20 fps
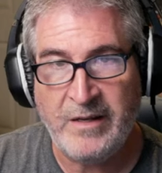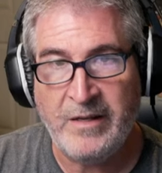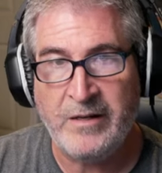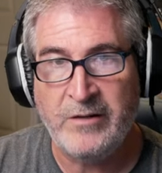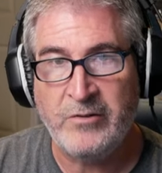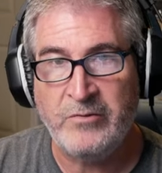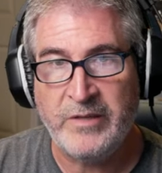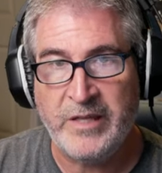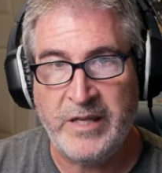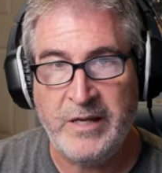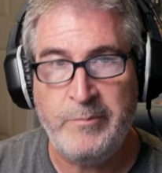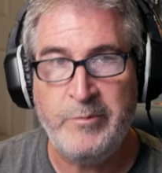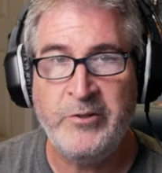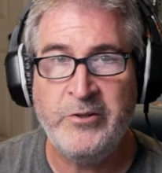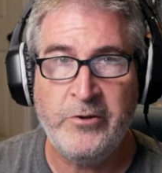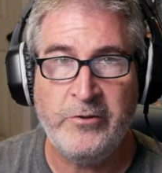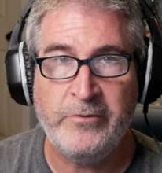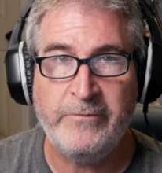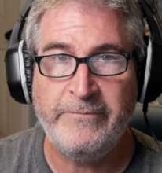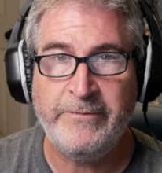know, keep your
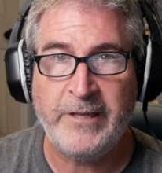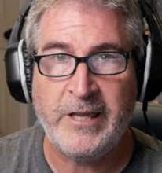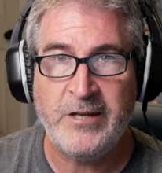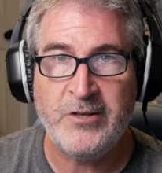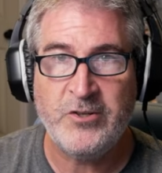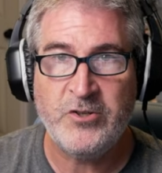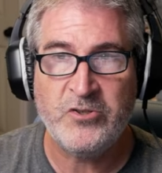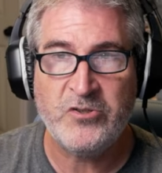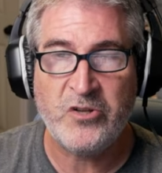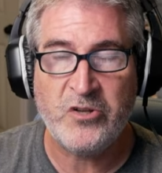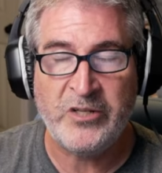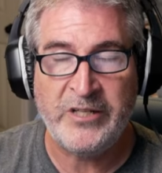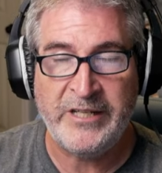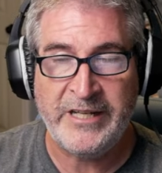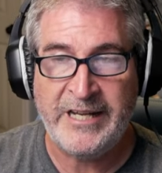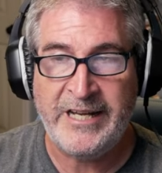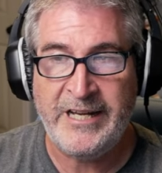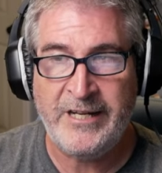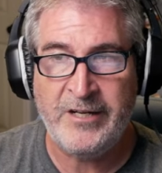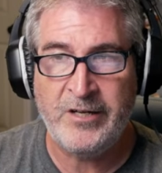notifications on
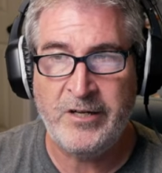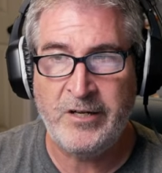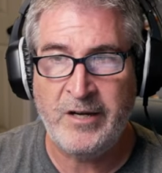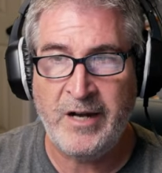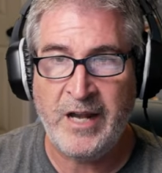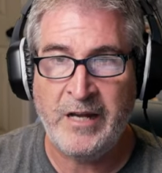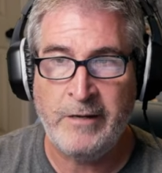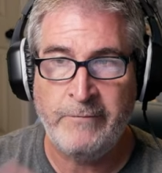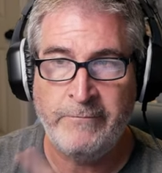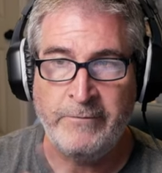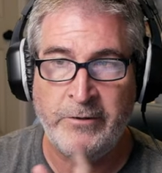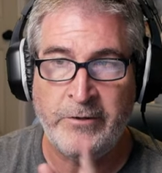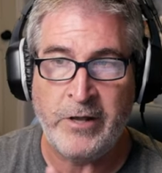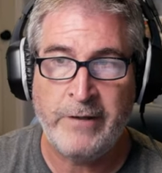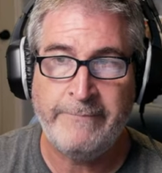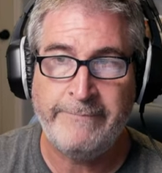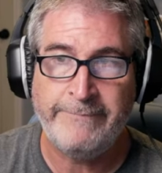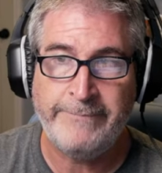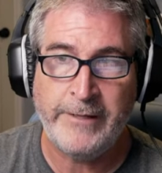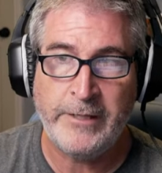here. And if you're
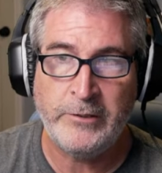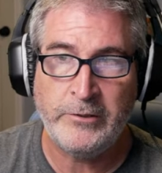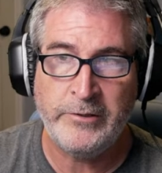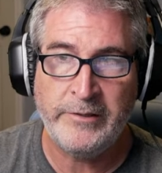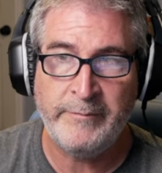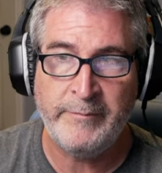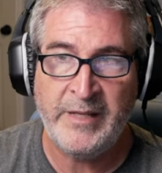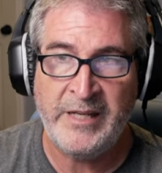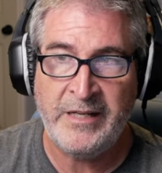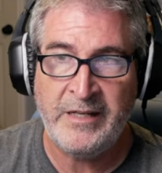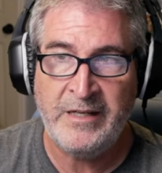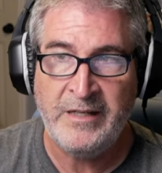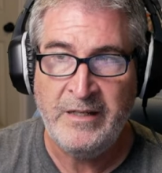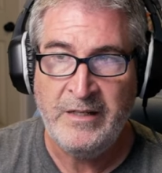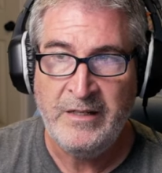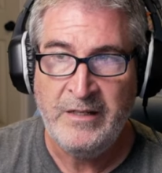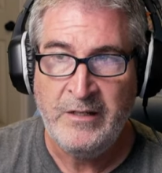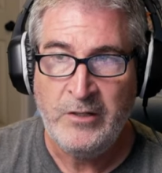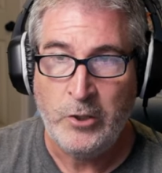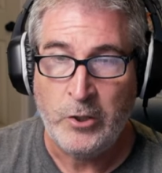not following me
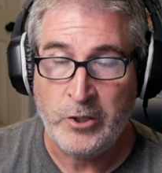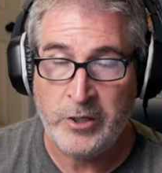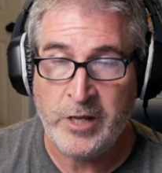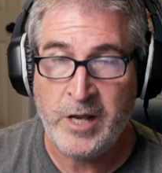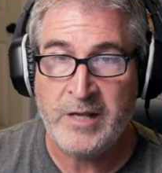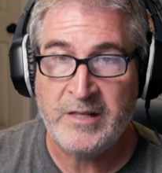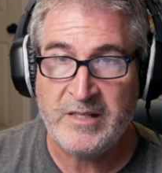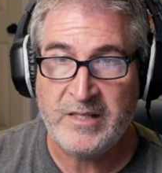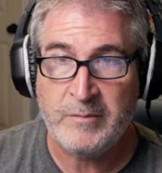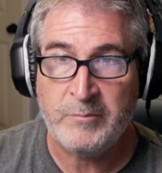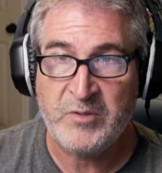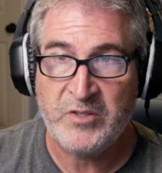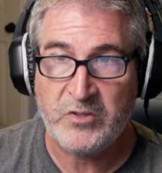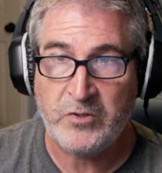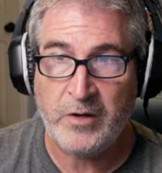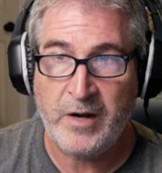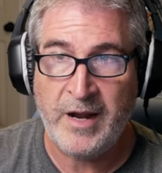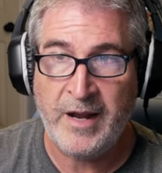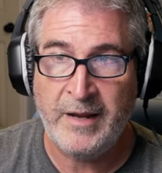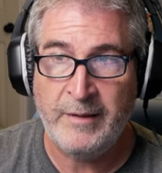or not
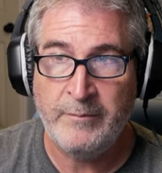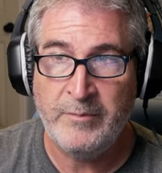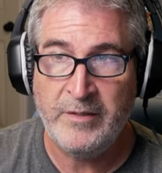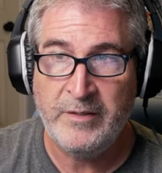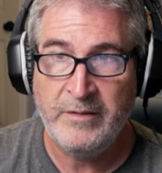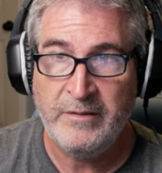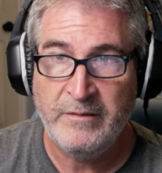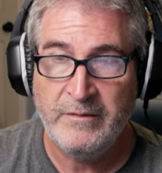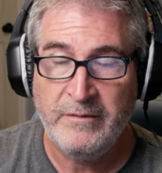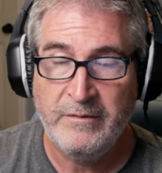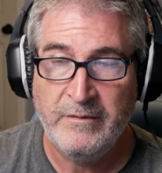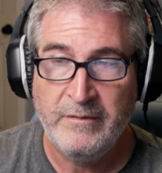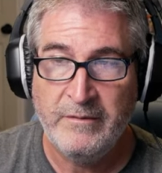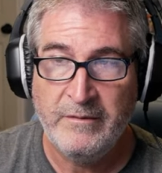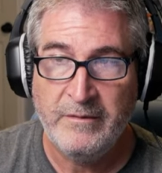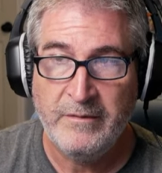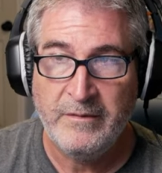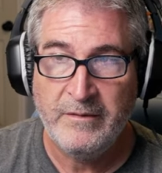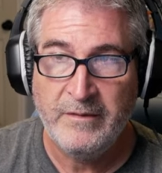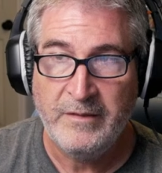subscribed,
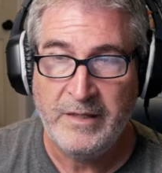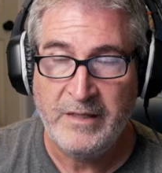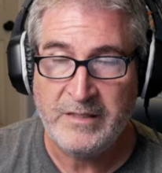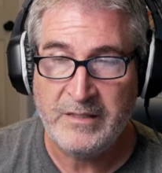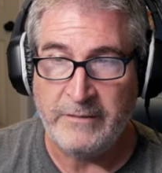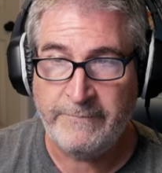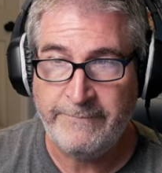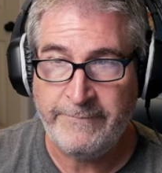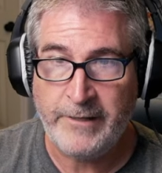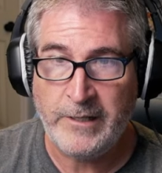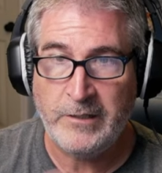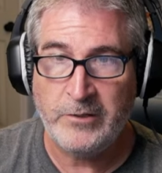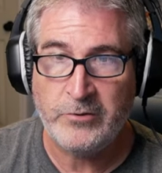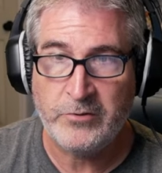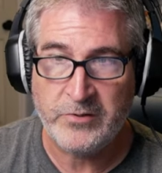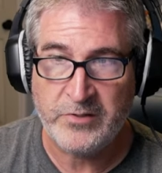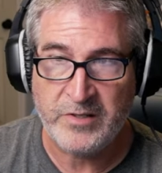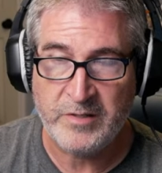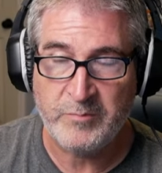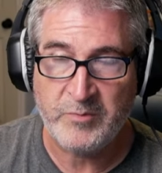is it follow or
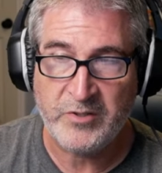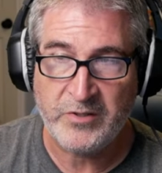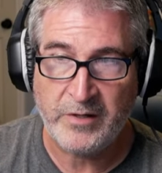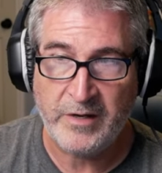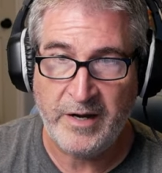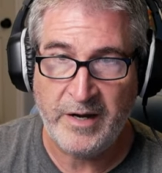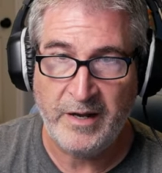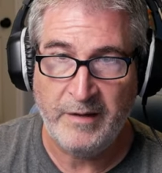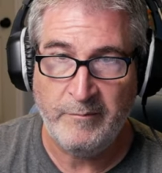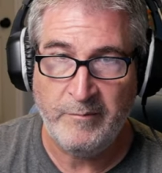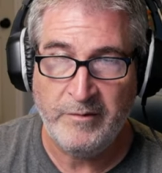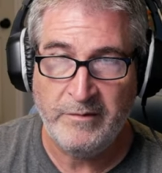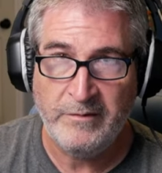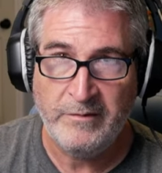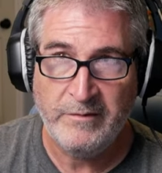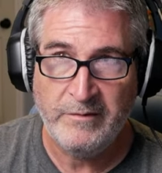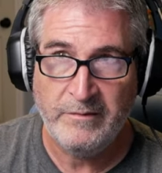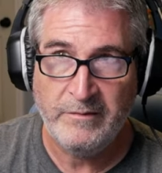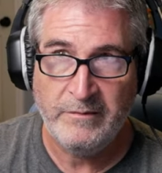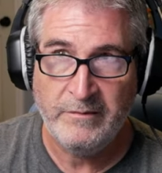subscribe?
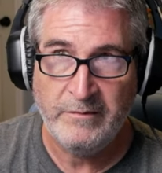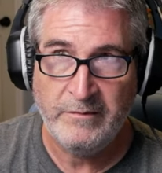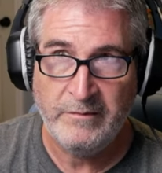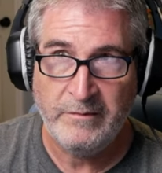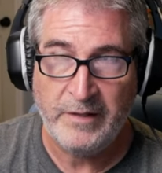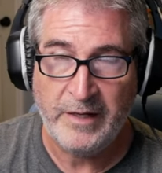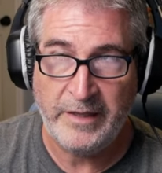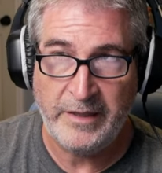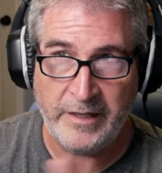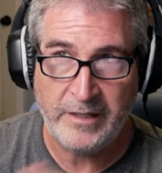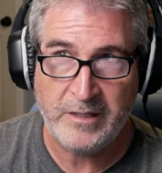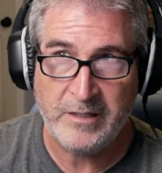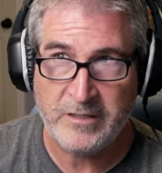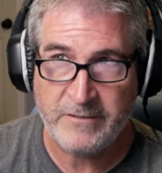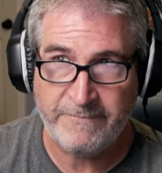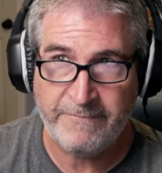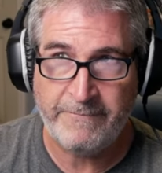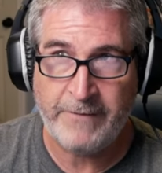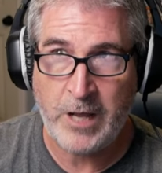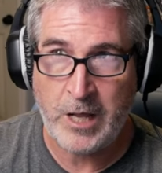I think it's
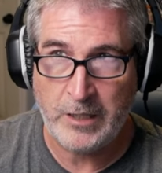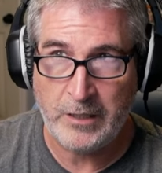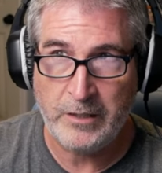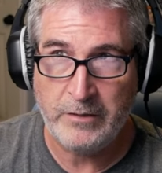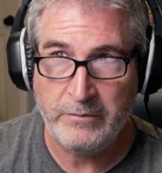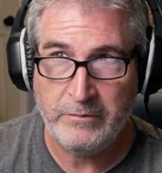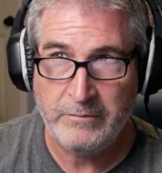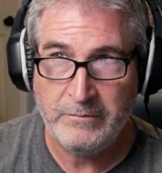follow